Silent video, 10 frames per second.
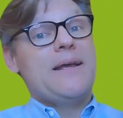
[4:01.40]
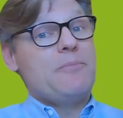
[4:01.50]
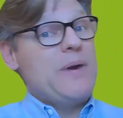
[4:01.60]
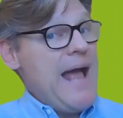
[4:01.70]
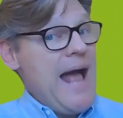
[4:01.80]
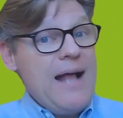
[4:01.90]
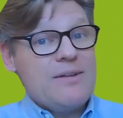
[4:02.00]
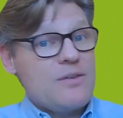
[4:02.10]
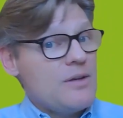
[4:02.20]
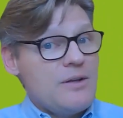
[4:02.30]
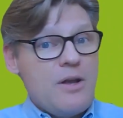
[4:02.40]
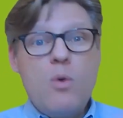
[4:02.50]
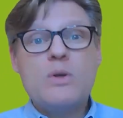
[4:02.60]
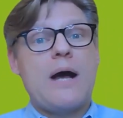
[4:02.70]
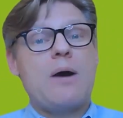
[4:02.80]
we had
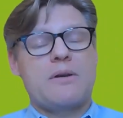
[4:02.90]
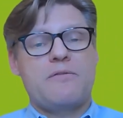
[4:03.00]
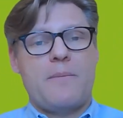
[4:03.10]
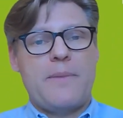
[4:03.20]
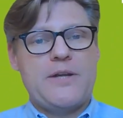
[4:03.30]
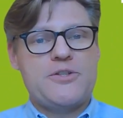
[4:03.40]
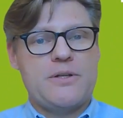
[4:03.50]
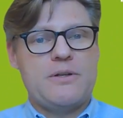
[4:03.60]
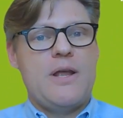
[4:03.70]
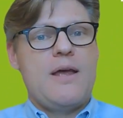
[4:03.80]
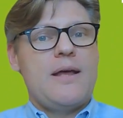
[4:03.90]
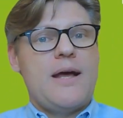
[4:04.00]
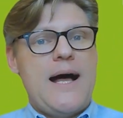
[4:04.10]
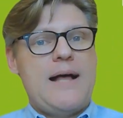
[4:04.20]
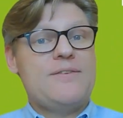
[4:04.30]
no doubt information
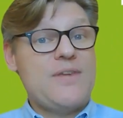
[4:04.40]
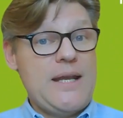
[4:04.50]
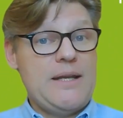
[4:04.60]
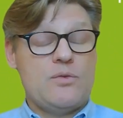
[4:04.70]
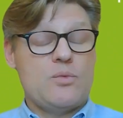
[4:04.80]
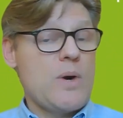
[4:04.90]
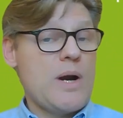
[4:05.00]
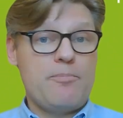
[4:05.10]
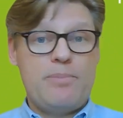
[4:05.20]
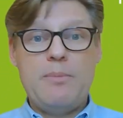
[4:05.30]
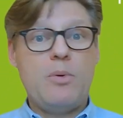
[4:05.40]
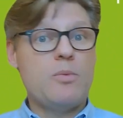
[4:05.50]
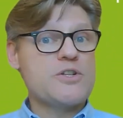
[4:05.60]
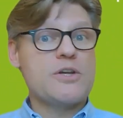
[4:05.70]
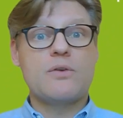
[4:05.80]
settings where people
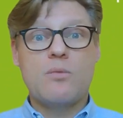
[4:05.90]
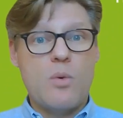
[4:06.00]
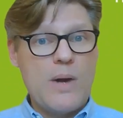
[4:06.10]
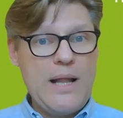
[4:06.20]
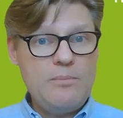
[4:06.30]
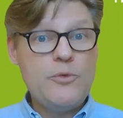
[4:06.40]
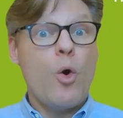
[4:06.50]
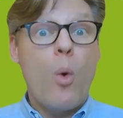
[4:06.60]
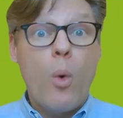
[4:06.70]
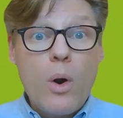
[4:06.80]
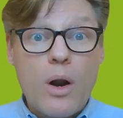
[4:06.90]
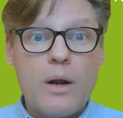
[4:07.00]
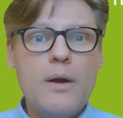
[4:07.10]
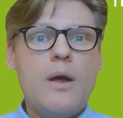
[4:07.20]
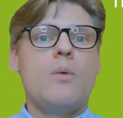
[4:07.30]
were just overwhelmed,
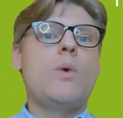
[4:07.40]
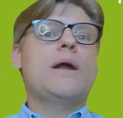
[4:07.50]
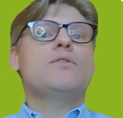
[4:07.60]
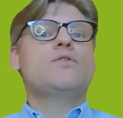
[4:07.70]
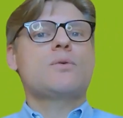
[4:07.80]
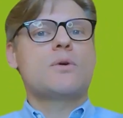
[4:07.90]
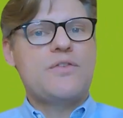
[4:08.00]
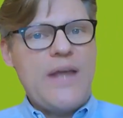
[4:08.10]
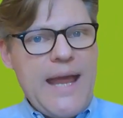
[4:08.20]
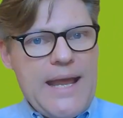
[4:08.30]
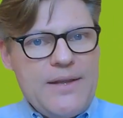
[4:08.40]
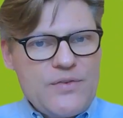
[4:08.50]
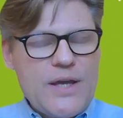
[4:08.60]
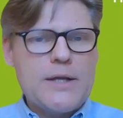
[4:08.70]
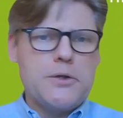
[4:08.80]
or where source A
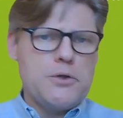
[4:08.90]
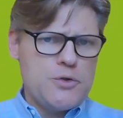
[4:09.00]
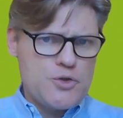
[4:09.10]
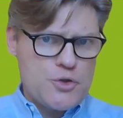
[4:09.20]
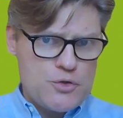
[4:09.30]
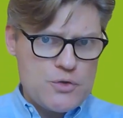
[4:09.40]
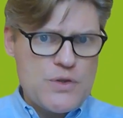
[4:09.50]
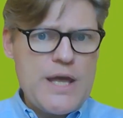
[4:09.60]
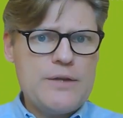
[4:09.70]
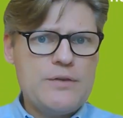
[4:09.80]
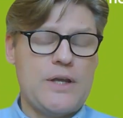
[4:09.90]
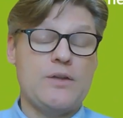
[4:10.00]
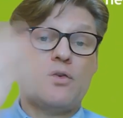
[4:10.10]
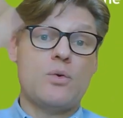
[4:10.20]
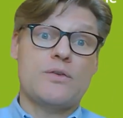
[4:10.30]
said, you should do this,
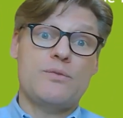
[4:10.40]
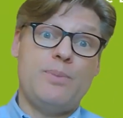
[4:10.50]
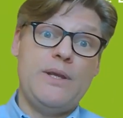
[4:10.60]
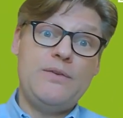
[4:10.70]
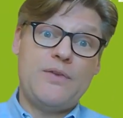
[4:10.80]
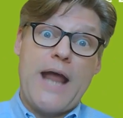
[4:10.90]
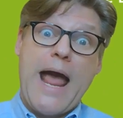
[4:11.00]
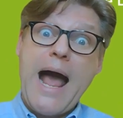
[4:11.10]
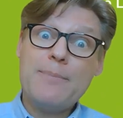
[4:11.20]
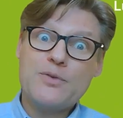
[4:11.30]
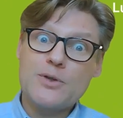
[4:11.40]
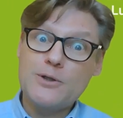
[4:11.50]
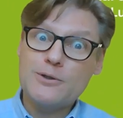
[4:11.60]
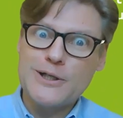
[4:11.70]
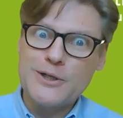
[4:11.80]
and source B said,
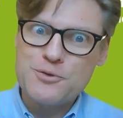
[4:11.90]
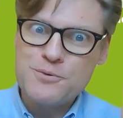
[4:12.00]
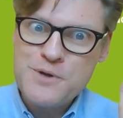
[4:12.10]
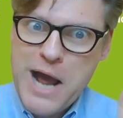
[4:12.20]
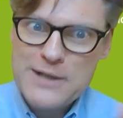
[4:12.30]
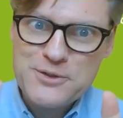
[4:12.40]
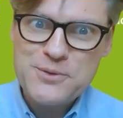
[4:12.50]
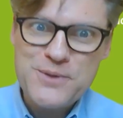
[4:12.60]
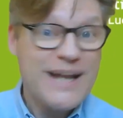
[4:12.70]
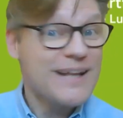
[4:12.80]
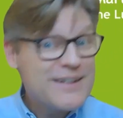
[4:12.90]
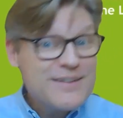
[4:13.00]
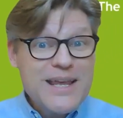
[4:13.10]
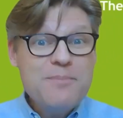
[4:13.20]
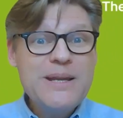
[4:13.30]
absolutely, do not do that. The
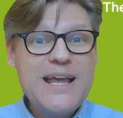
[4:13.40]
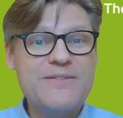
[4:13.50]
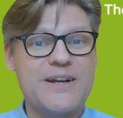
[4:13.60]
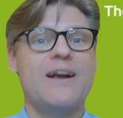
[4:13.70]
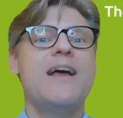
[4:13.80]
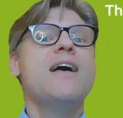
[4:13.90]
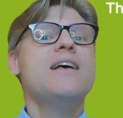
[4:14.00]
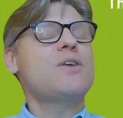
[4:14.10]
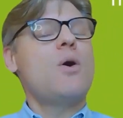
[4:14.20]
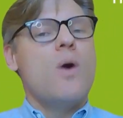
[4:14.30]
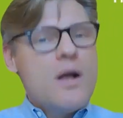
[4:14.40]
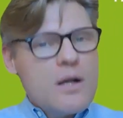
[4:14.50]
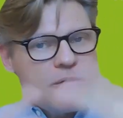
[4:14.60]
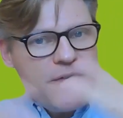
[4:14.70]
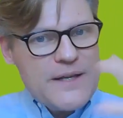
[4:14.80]
same behavior. So
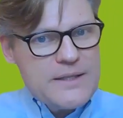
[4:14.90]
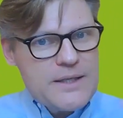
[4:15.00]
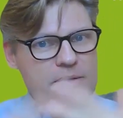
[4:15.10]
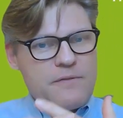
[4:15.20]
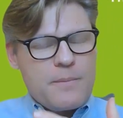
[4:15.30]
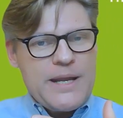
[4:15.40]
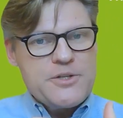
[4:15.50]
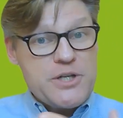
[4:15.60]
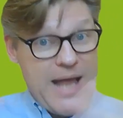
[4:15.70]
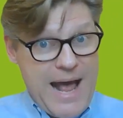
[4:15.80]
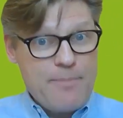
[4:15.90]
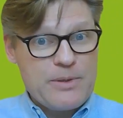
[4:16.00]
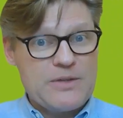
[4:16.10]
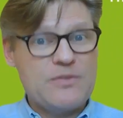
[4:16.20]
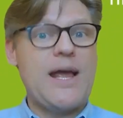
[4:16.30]
conflicting information
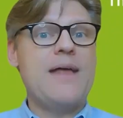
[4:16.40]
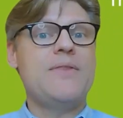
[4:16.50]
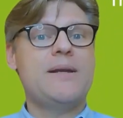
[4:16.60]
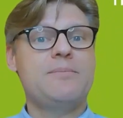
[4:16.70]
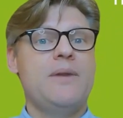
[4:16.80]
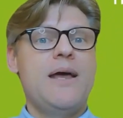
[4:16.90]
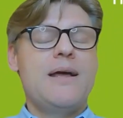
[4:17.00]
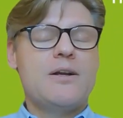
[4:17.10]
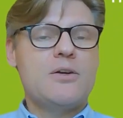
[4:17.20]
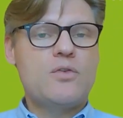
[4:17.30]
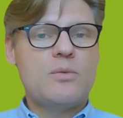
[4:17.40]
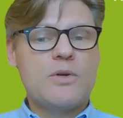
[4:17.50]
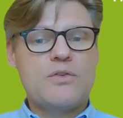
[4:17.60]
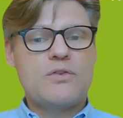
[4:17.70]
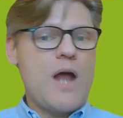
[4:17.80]
happens, and then
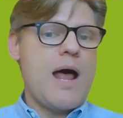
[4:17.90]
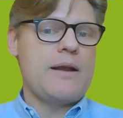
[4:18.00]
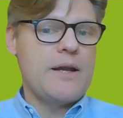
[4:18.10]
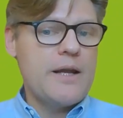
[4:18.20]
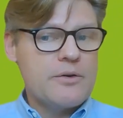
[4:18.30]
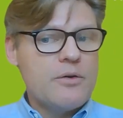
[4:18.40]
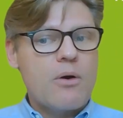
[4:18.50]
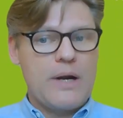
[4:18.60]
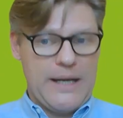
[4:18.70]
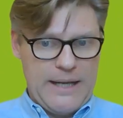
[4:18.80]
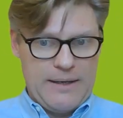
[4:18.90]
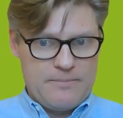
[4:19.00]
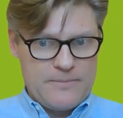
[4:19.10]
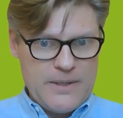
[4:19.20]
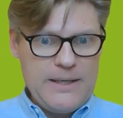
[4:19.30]
consumers start ignoring it,
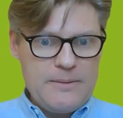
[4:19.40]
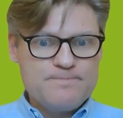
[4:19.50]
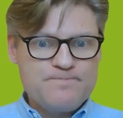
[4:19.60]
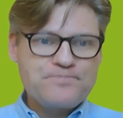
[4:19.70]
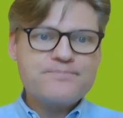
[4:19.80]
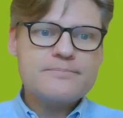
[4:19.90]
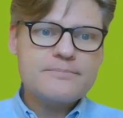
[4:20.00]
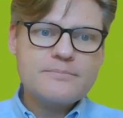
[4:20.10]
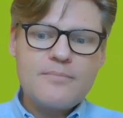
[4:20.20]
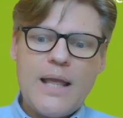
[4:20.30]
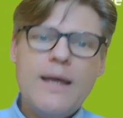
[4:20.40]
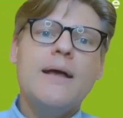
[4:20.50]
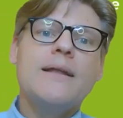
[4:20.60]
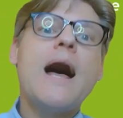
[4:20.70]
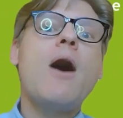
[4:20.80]
right?
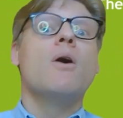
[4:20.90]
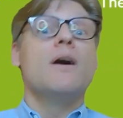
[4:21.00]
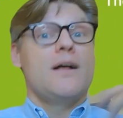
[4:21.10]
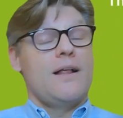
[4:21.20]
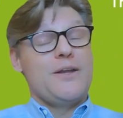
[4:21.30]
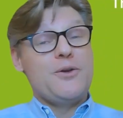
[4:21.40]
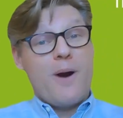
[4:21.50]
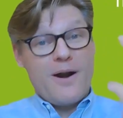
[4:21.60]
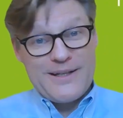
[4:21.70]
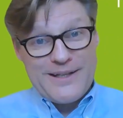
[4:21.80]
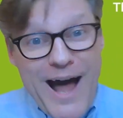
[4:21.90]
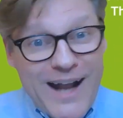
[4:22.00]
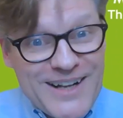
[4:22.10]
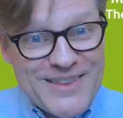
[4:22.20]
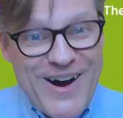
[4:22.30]
Now, you are in
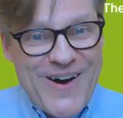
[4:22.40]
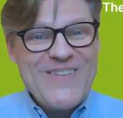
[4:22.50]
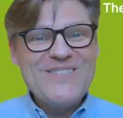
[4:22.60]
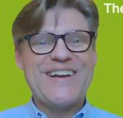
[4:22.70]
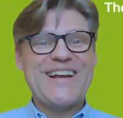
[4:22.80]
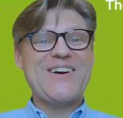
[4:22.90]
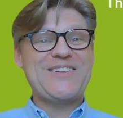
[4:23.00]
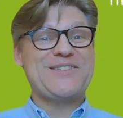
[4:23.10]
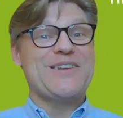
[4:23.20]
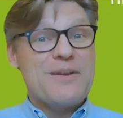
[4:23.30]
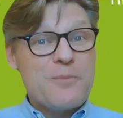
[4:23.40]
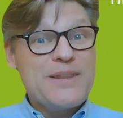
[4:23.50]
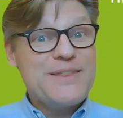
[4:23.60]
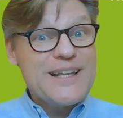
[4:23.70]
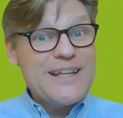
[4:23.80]
luck, though, because
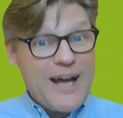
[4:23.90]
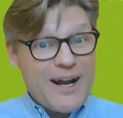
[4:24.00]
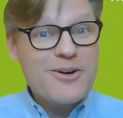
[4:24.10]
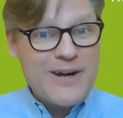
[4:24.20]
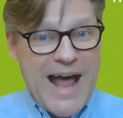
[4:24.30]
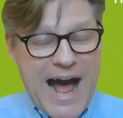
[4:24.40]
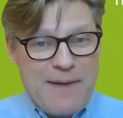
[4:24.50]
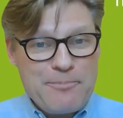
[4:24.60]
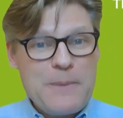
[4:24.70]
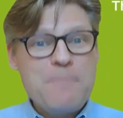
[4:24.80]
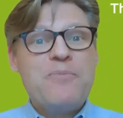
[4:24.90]
with the Lucker app,